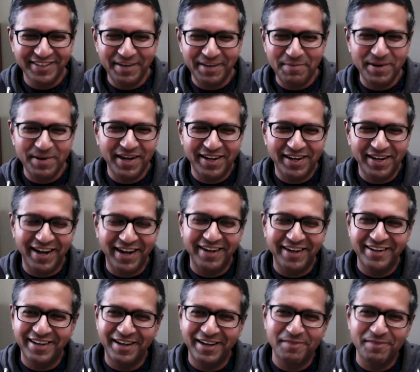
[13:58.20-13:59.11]
as API
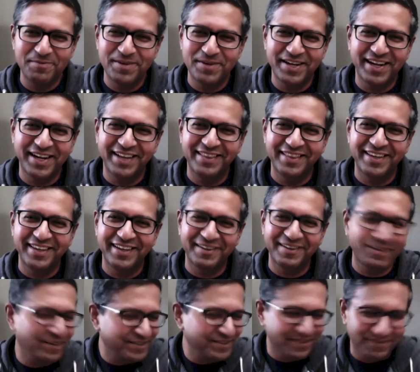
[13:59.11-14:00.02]
Clarity helps you get
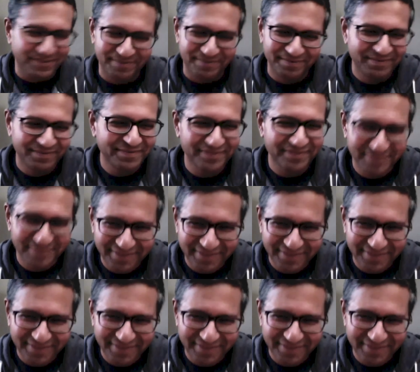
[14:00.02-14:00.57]
there, awesome.